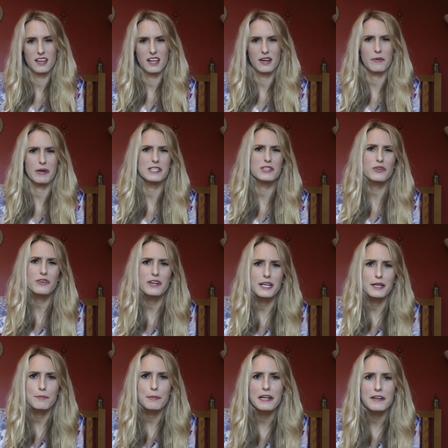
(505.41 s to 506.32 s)
Anyway,
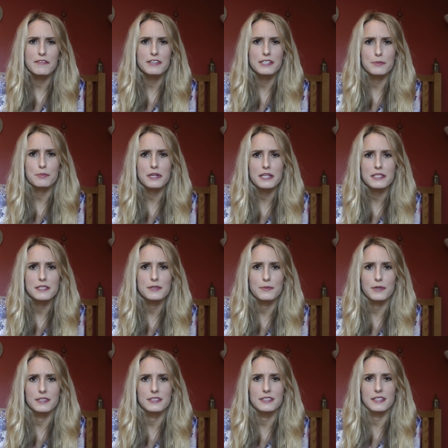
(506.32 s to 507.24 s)
sorry, a bit of a depressing
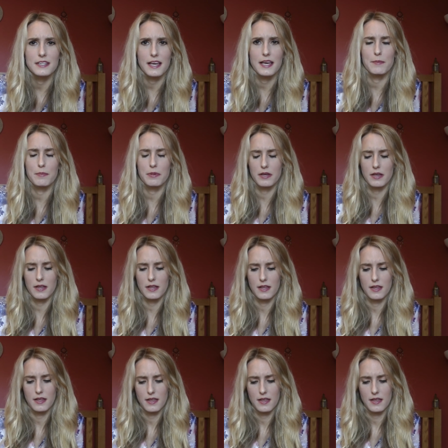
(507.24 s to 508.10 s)
one today, but